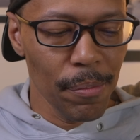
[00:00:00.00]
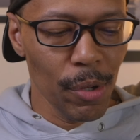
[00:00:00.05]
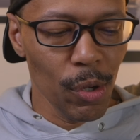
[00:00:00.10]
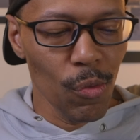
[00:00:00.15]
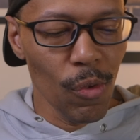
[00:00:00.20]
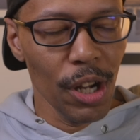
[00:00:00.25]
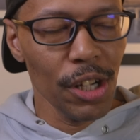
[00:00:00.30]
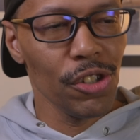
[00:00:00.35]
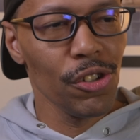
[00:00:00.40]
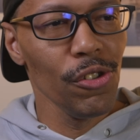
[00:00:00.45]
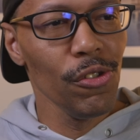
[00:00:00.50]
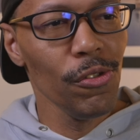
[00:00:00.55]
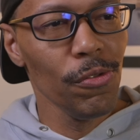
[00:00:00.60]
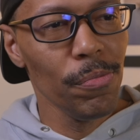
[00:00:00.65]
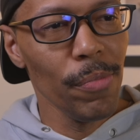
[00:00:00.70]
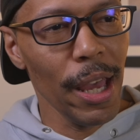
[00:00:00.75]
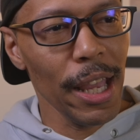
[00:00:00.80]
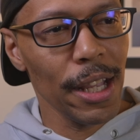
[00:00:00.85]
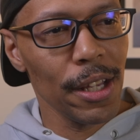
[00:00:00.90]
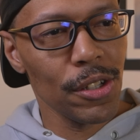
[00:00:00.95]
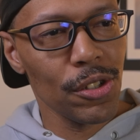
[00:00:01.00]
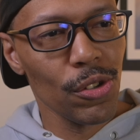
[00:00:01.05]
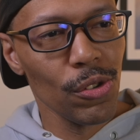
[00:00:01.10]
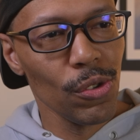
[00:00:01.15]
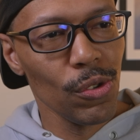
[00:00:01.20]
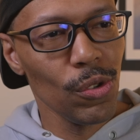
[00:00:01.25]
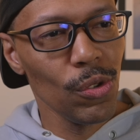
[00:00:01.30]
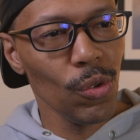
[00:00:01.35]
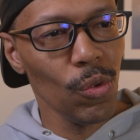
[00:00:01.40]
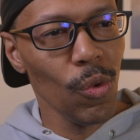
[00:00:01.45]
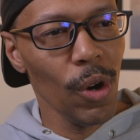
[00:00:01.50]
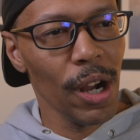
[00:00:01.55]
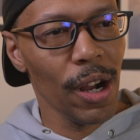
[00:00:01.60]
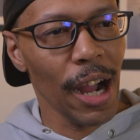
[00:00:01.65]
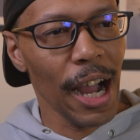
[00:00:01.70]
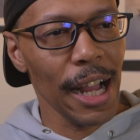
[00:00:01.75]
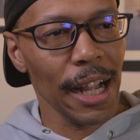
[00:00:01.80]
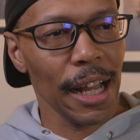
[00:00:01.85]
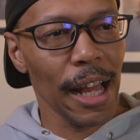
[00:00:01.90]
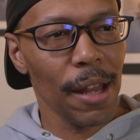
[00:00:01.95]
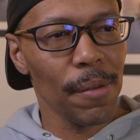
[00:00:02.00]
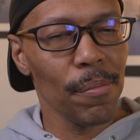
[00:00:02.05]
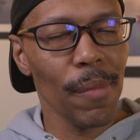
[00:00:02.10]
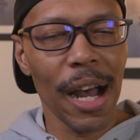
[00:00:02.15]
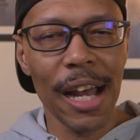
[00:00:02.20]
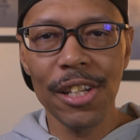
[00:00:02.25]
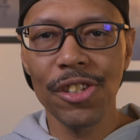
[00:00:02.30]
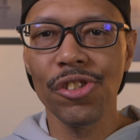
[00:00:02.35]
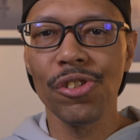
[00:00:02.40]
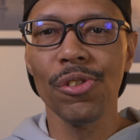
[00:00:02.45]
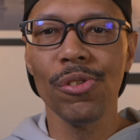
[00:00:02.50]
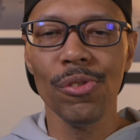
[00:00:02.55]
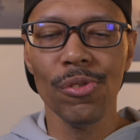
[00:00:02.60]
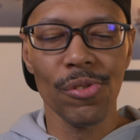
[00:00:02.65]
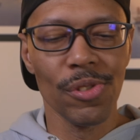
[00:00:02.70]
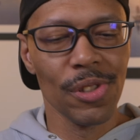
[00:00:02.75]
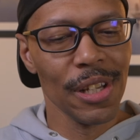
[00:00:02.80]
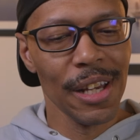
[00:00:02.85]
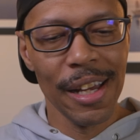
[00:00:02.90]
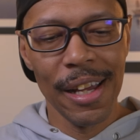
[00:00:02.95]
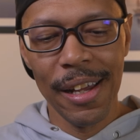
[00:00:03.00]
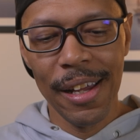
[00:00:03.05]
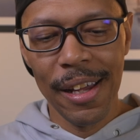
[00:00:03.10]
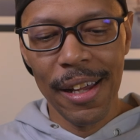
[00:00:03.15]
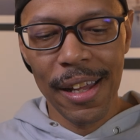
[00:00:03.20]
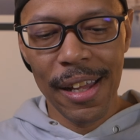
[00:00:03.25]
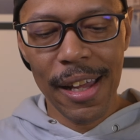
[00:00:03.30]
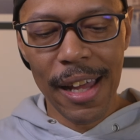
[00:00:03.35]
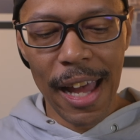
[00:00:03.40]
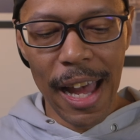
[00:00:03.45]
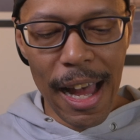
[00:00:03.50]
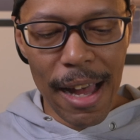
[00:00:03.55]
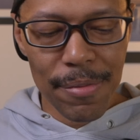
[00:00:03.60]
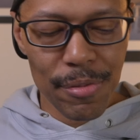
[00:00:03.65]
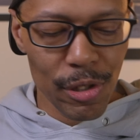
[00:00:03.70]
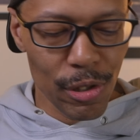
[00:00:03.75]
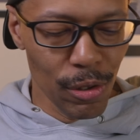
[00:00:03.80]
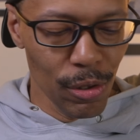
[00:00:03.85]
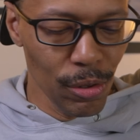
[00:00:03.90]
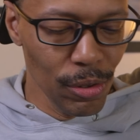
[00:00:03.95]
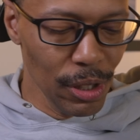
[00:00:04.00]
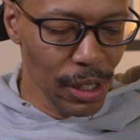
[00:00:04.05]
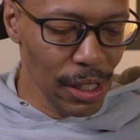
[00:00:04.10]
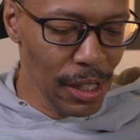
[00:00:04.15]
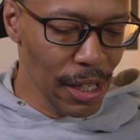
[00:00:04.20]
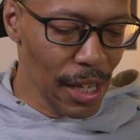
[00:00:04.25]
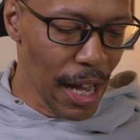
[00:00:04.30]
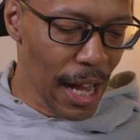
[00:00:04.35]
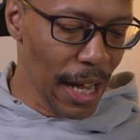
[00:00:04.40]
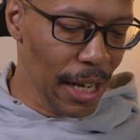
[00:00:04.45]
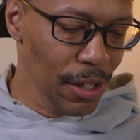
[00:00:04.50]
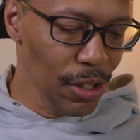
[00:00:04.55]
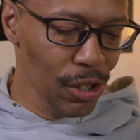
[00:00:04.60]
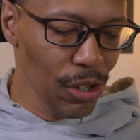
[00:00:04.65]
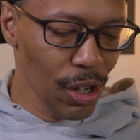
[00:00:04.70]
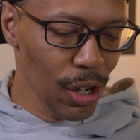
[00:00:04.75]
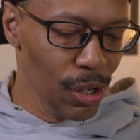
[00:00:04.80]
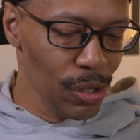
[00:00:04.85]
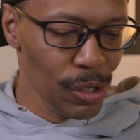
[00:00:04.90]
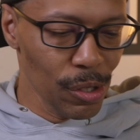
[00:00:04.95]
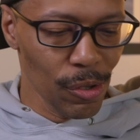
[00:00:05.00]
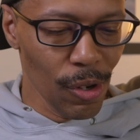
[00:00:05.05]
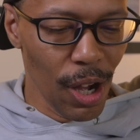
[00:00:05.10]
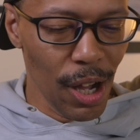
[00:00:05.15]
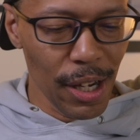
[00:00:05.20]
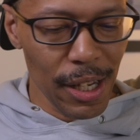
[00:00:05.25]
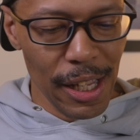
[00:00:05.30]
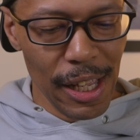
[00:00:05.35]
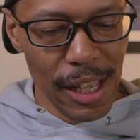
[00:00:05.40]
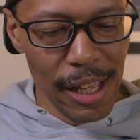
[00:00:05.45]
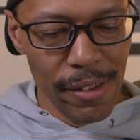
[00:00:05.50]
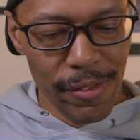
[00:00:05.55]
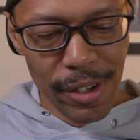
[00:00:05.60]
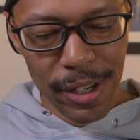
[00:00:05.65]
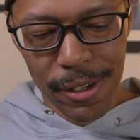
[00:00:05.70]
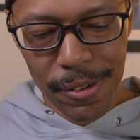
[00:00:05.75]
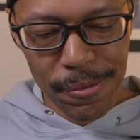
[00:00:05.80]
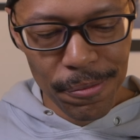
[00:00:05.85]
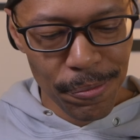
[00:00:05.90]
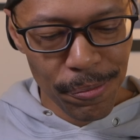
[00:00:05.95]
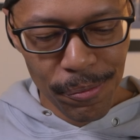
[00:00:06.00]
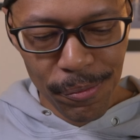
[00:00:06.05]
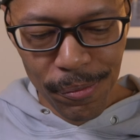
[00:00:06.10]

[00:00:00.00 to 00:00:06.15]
But once you make it to where I got my shoes, absolutely not. They're uneven.